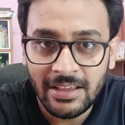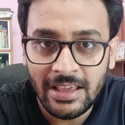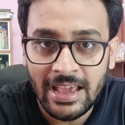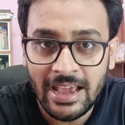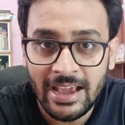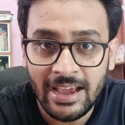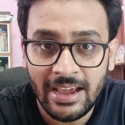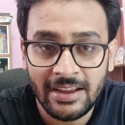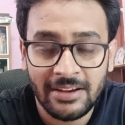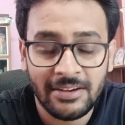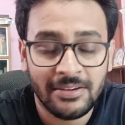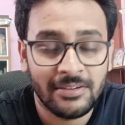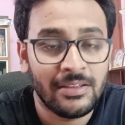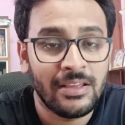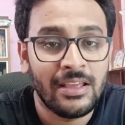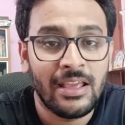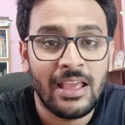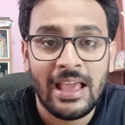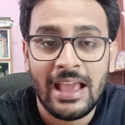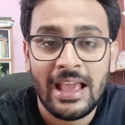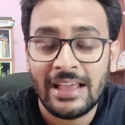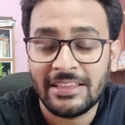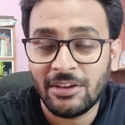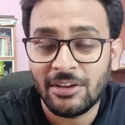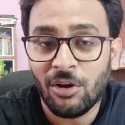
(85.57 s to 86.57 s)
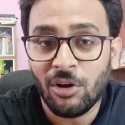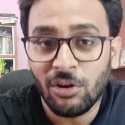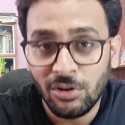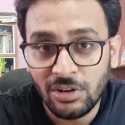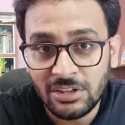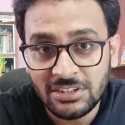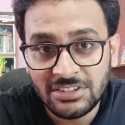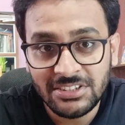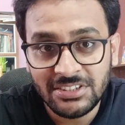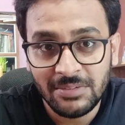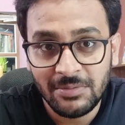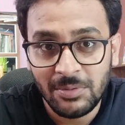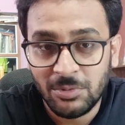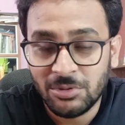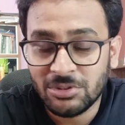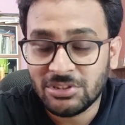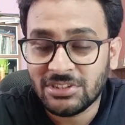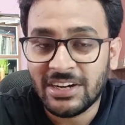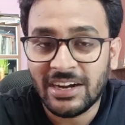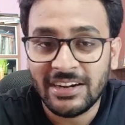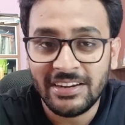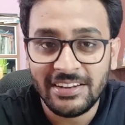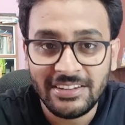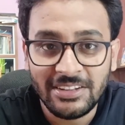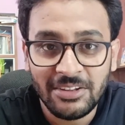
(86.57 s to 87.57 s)
And as I always say before
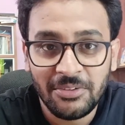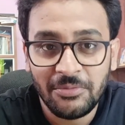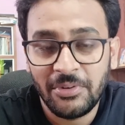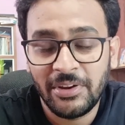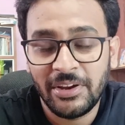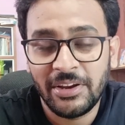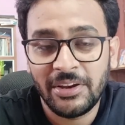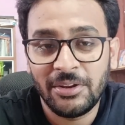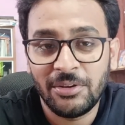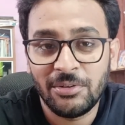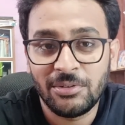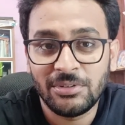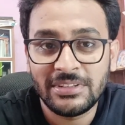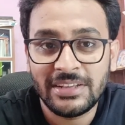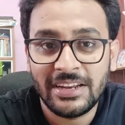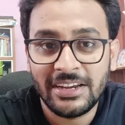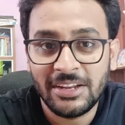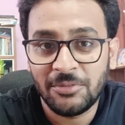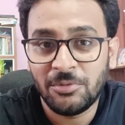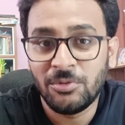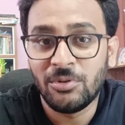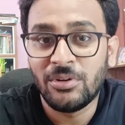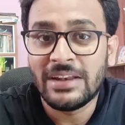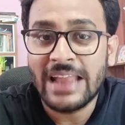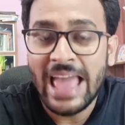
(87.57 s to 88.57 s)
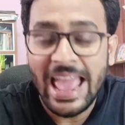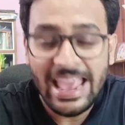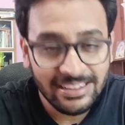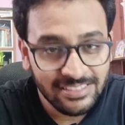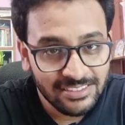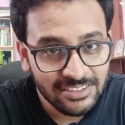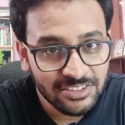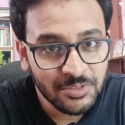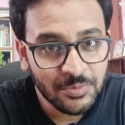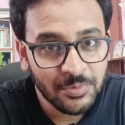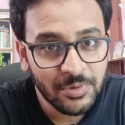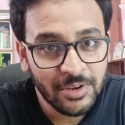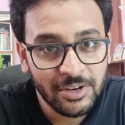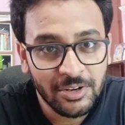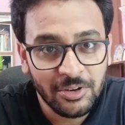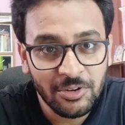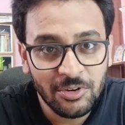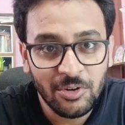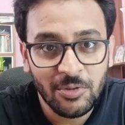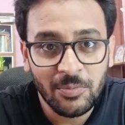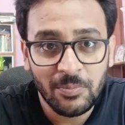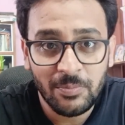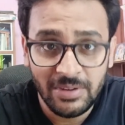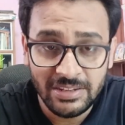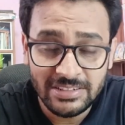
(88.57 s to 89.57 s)
starting the video, that if you like this
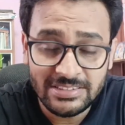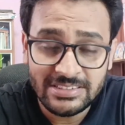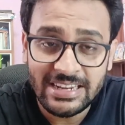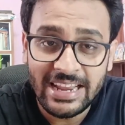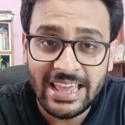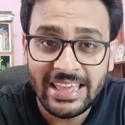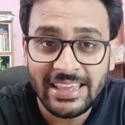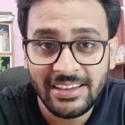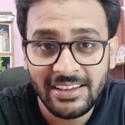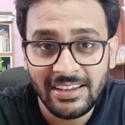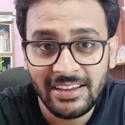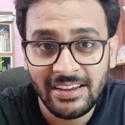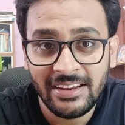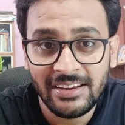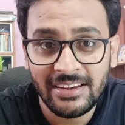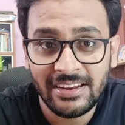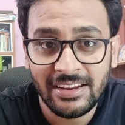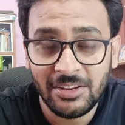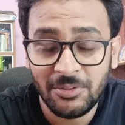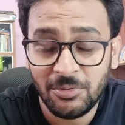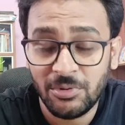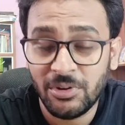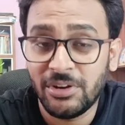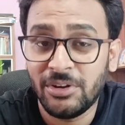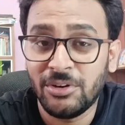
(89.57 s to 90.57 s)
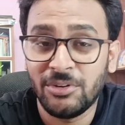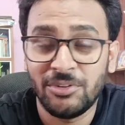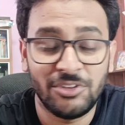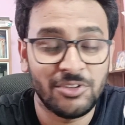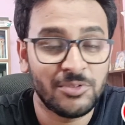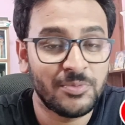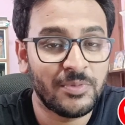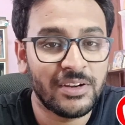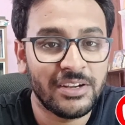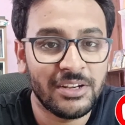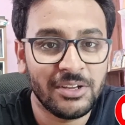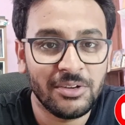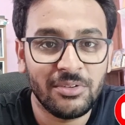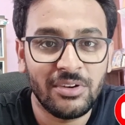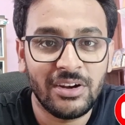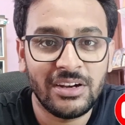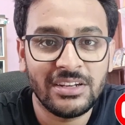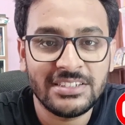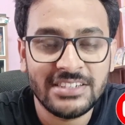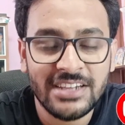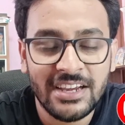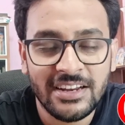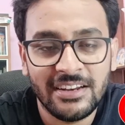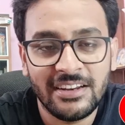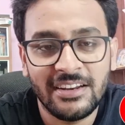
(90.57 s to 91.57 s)
video, please like it. And if you are new to this particular
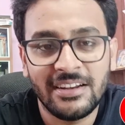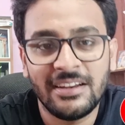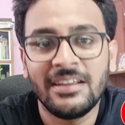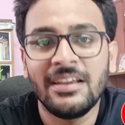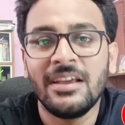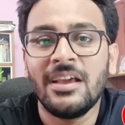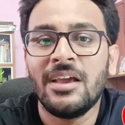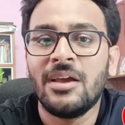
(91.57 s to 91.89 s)
channel,